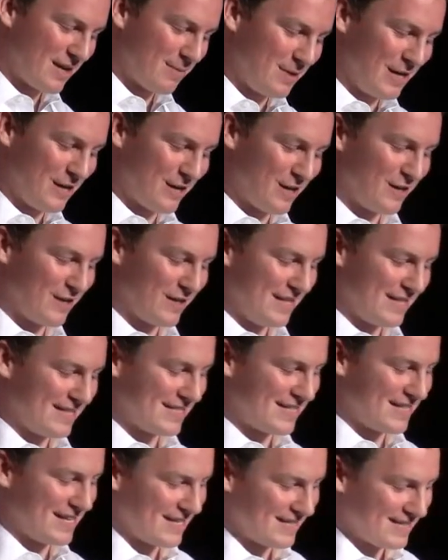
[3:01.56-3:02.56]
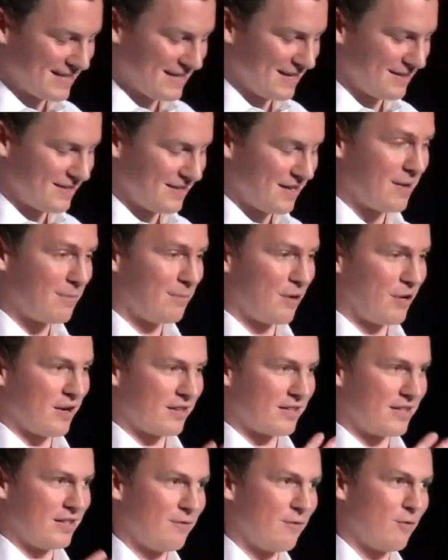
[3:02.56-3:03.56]
I'm here is that Todd
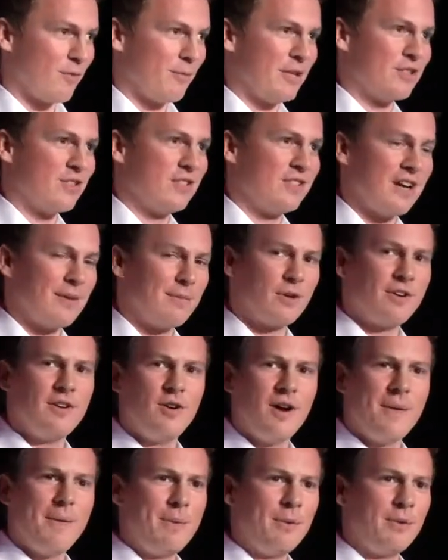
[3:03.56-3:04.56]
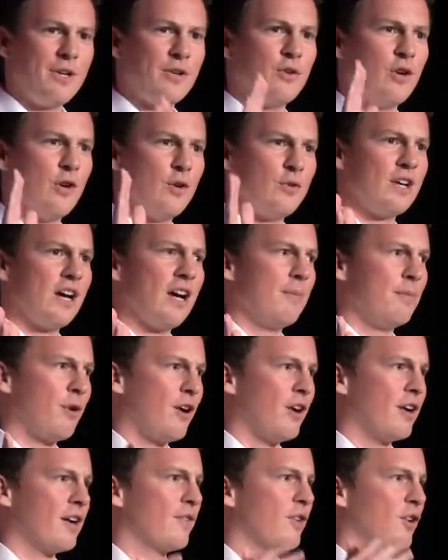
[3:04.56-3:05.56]
Park, the aforementioned Todd Park. How many people here know Todd
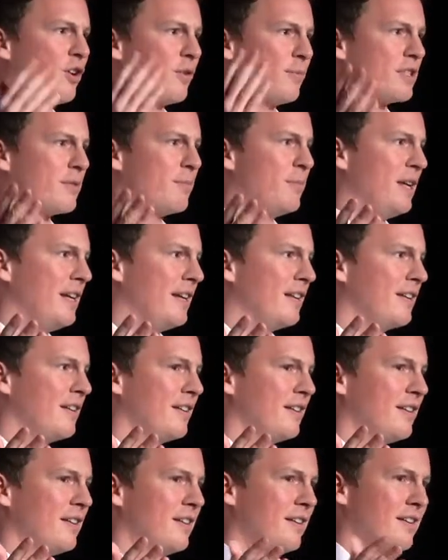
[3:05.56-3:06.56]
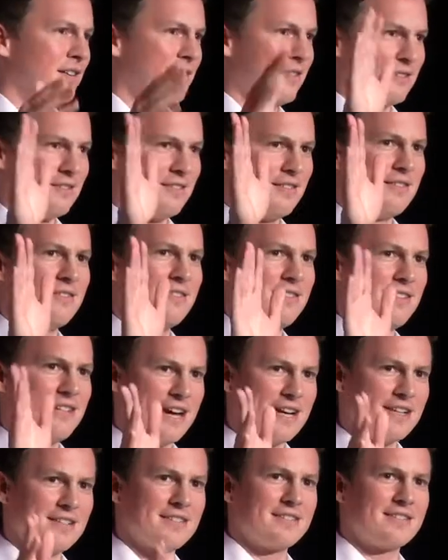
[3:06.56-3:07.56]
Park, have heard him speak?
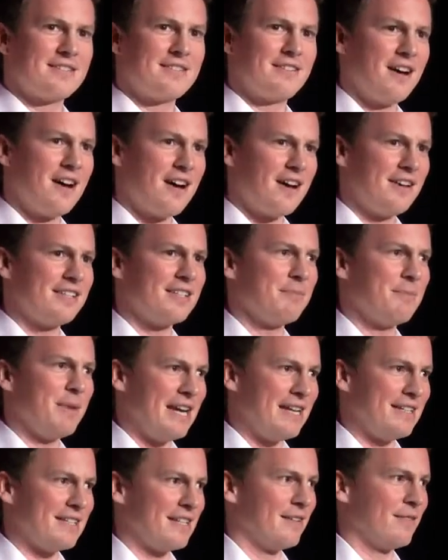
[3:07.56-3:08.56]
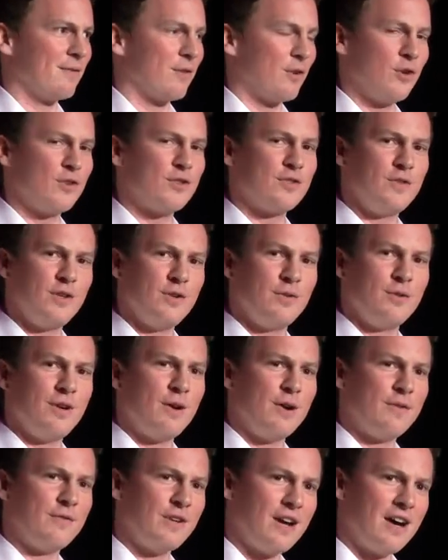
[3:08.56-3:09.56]
Yes, Todd is amazing. For those of you who
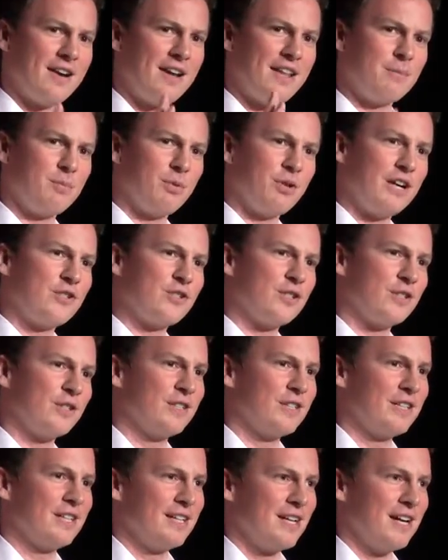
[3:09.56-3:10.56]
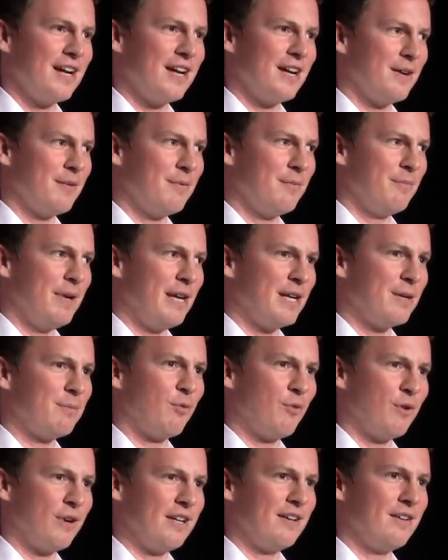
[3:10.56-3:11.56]
have not had the pleasure, make a
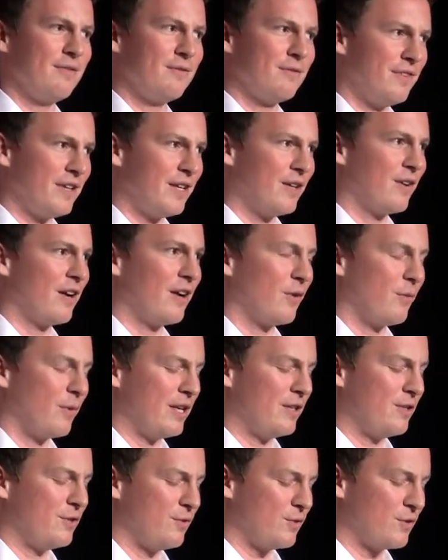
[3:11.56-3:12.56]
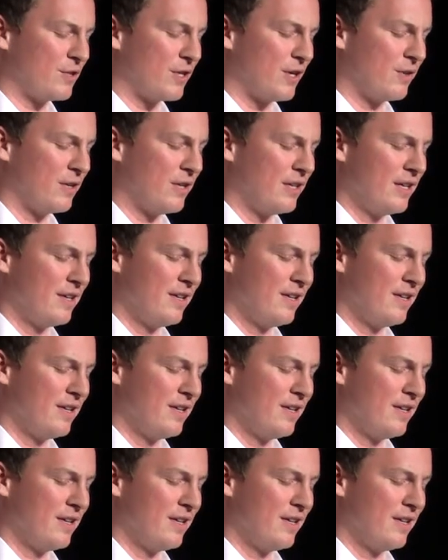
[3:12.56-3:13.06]
point of figuring out a way to do so.